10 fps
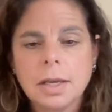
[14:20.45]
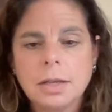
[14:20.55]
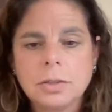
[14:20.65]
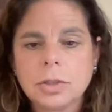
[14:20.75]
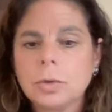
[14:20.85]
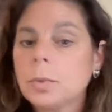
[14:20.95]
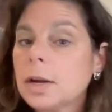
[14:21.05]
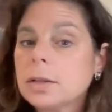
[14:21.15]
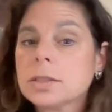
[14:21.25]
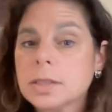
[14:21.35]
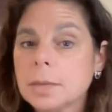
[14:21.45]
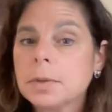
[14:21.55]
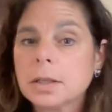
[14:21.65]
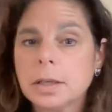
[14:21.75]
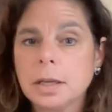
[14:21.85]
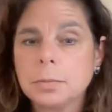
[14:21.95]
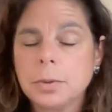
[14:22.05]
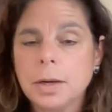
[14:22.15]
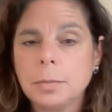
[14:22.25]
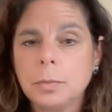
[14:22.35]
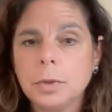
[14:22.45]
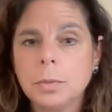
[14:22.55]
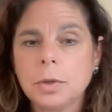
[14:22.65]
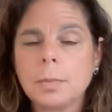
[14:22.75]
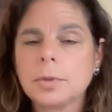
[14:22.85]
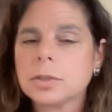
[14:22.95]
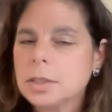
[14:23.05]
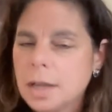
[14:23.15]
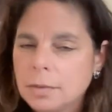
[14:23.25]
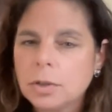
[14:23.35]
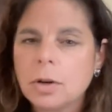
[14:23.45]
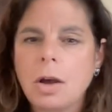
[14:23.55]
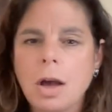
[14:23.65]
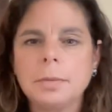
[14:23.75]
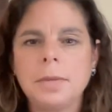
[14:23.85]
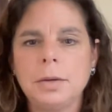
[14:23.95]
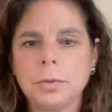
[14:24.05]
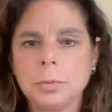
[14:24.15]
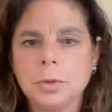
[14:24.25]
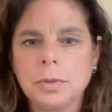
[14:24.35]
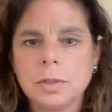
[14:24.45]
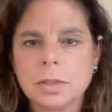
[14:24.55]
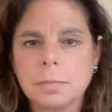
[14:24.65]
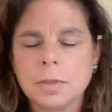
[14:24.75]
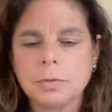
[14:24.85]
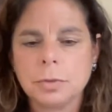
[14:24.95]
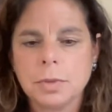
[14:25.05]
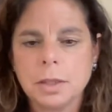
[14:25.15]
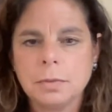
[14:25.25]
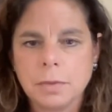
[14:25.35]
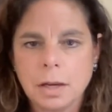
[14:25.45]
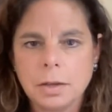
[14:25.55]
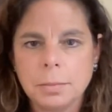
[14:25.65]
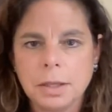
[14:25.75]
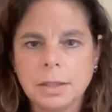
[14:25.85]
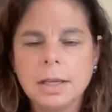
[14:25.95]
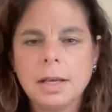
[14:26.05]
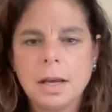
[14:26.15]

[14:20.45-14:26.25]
And so whereas typically on-prem we would almost never automate removing something from the environment,